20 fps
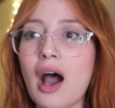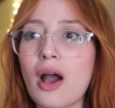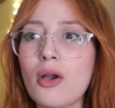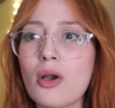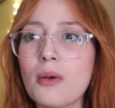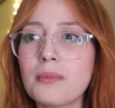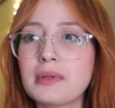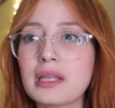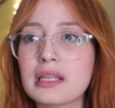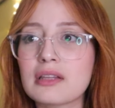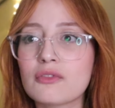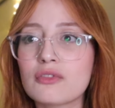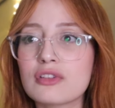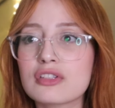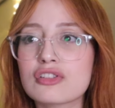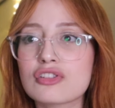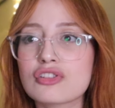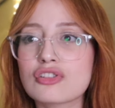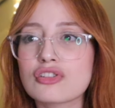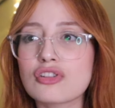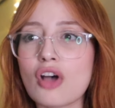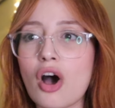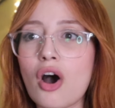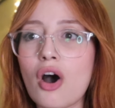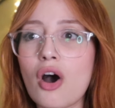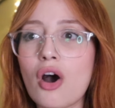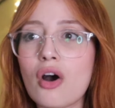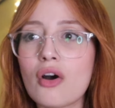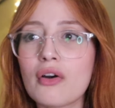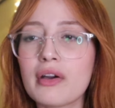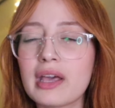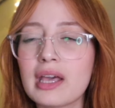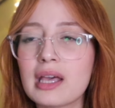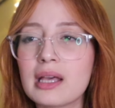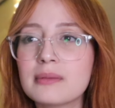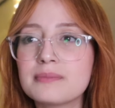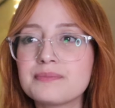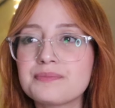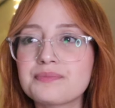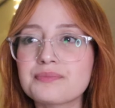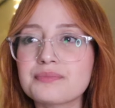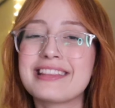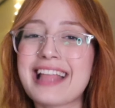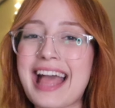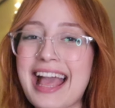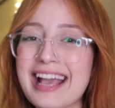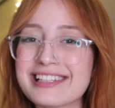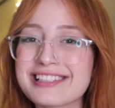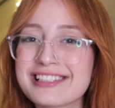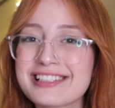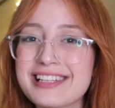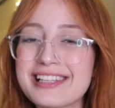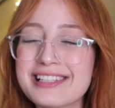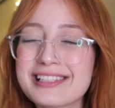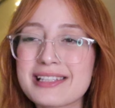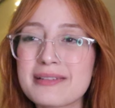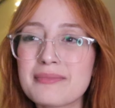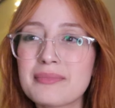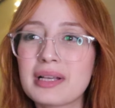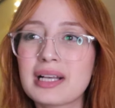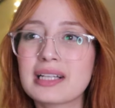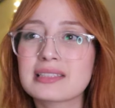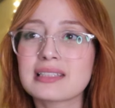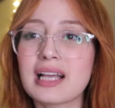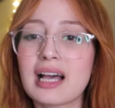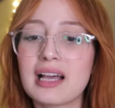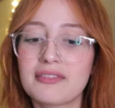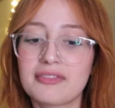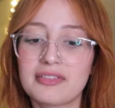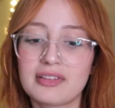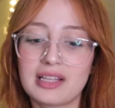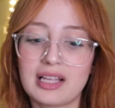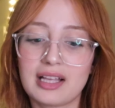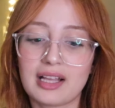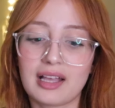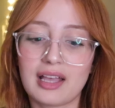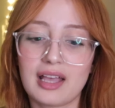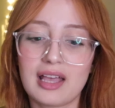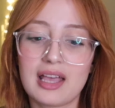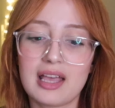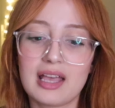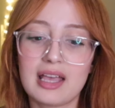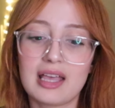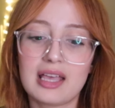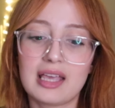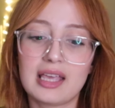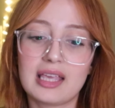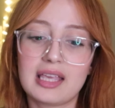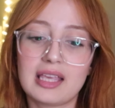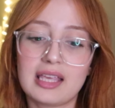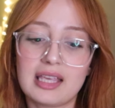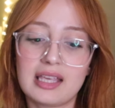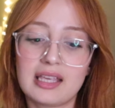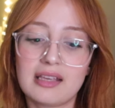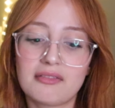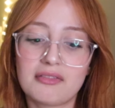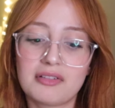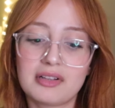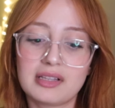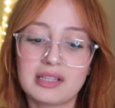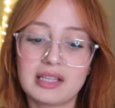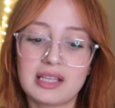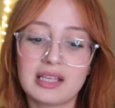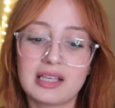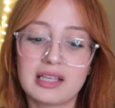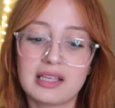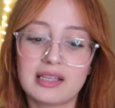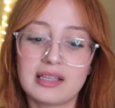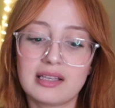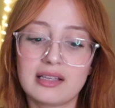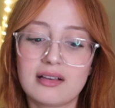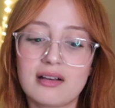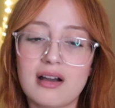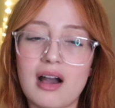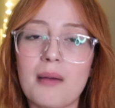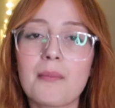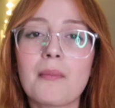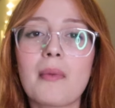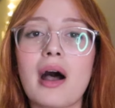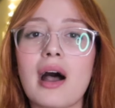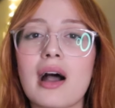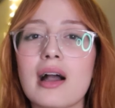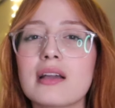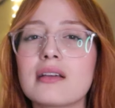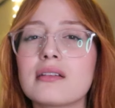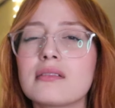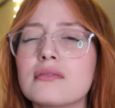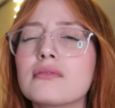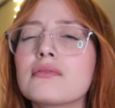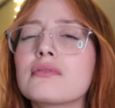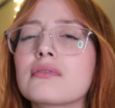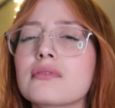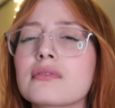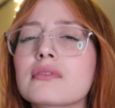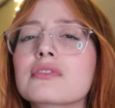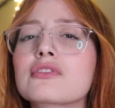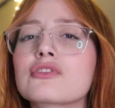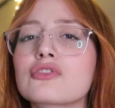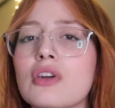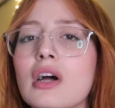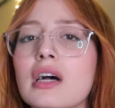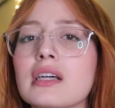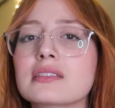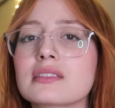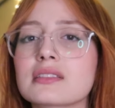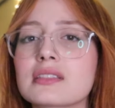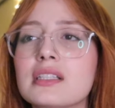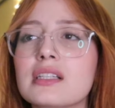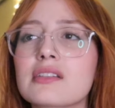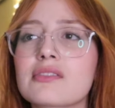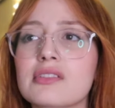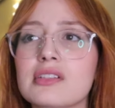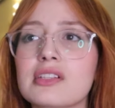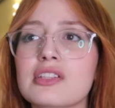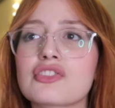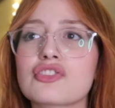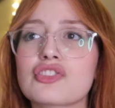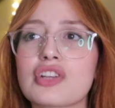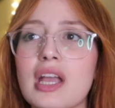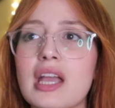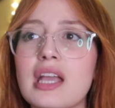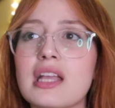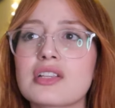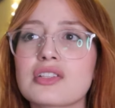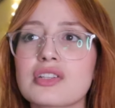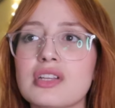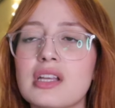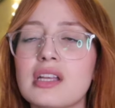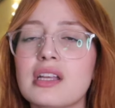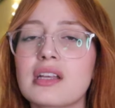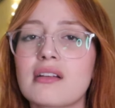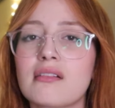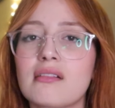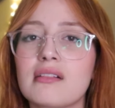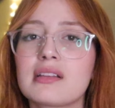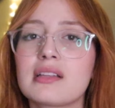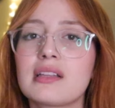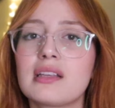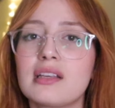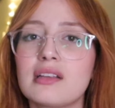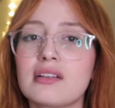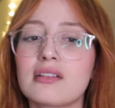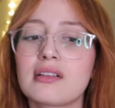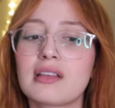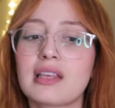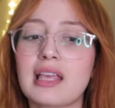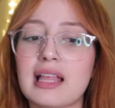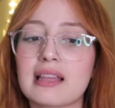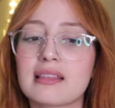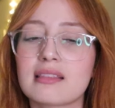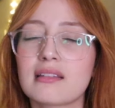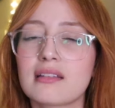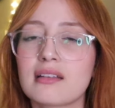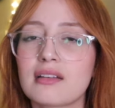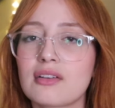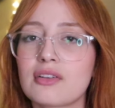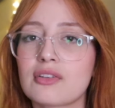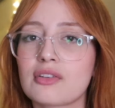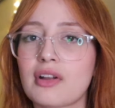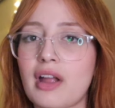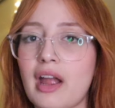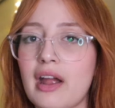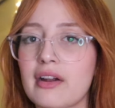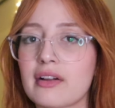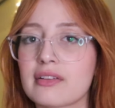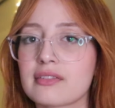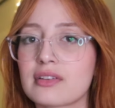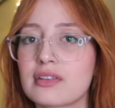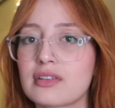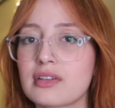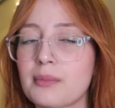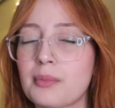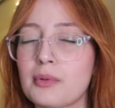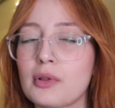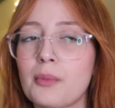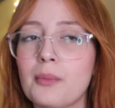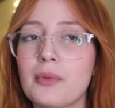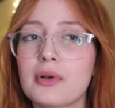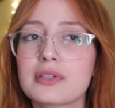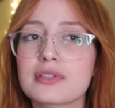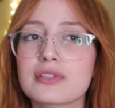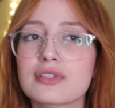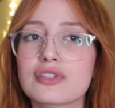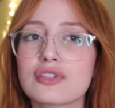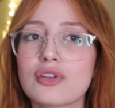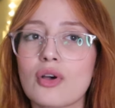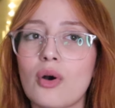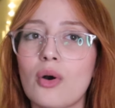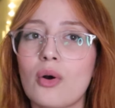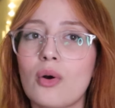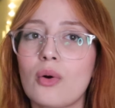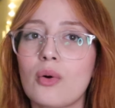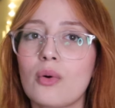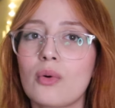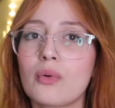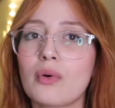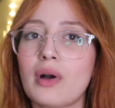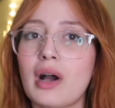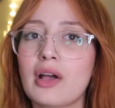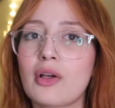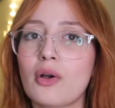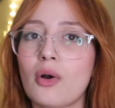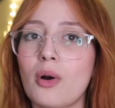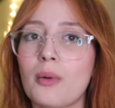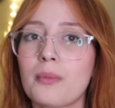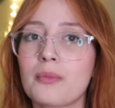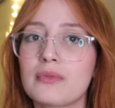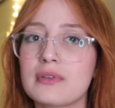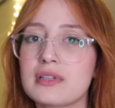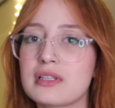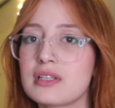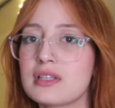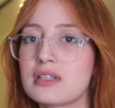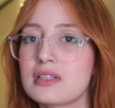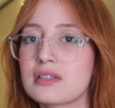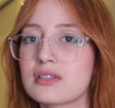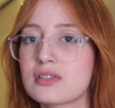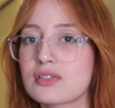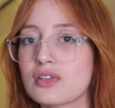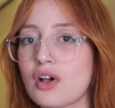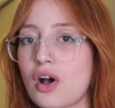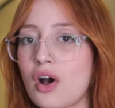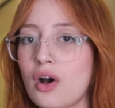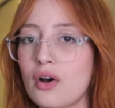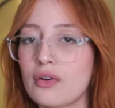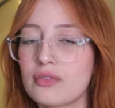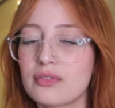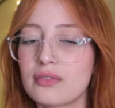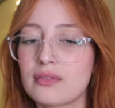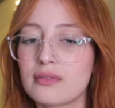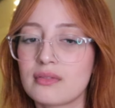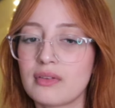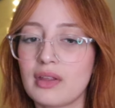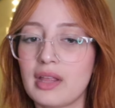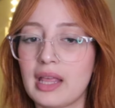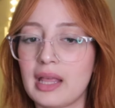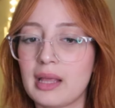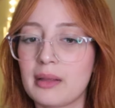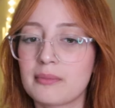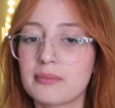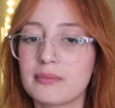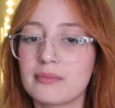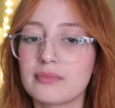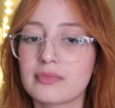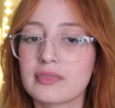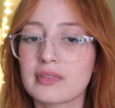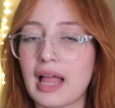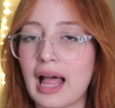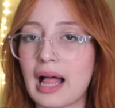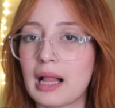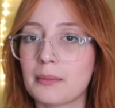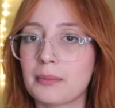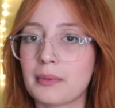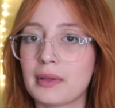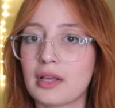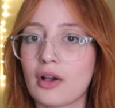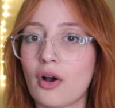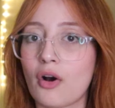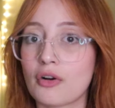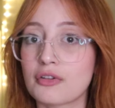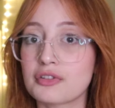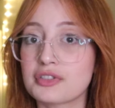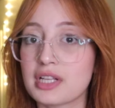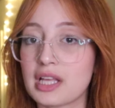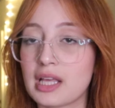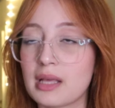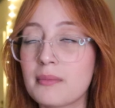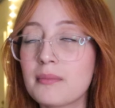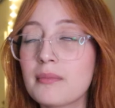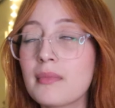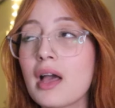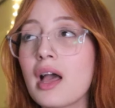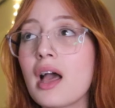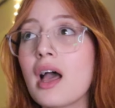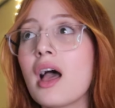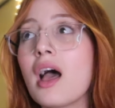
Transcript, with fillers: I hope that we saw him next season because I feel like he really got my trust. He really changed. He really, really get the you know, character development. So I hope we saw him helping our team.